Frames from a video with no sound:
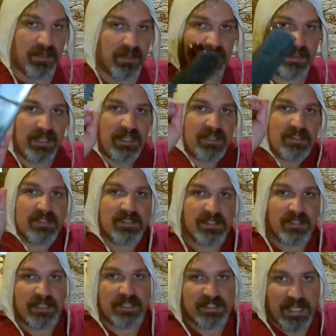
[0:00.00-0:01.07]

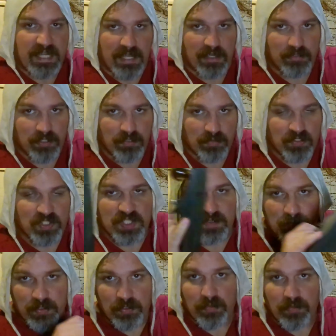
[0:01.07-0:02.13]
This is how you
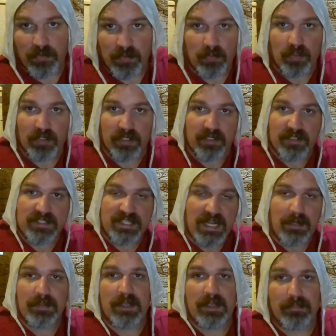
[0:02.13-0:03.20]
smoothed wood.
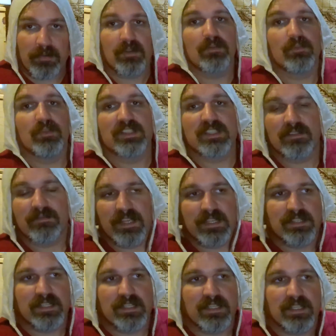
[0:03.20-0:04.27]
Sandpaper was
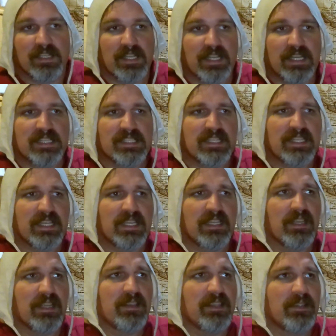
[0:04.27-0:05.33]
invented in the I
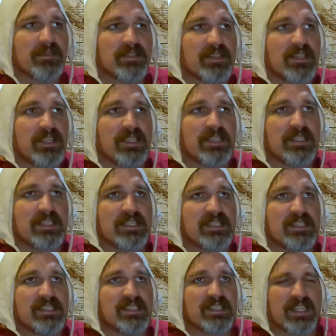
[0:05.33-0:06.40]
think it was the
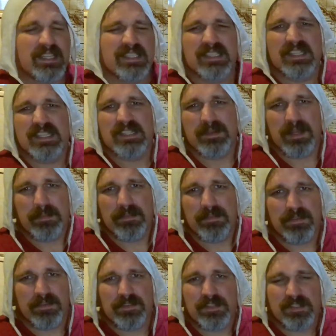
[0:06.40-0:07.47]
1960s, might be
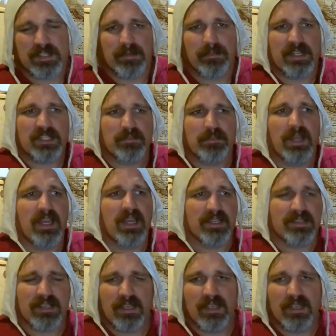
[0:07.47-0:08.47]
50s, something by DuPont.